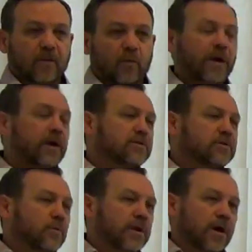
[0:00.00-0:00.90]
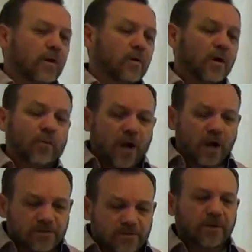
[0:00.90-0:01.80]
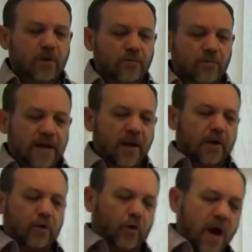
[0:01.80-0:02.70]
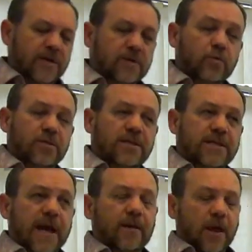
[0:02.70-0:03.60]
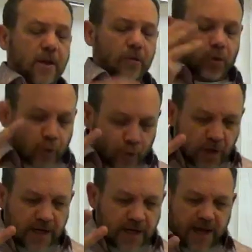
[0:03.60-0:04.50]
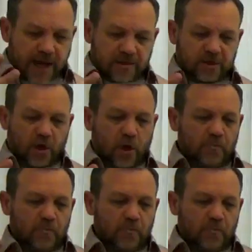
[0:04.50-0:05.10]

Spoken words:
What else do we know? We also know that Christ was dead 3 days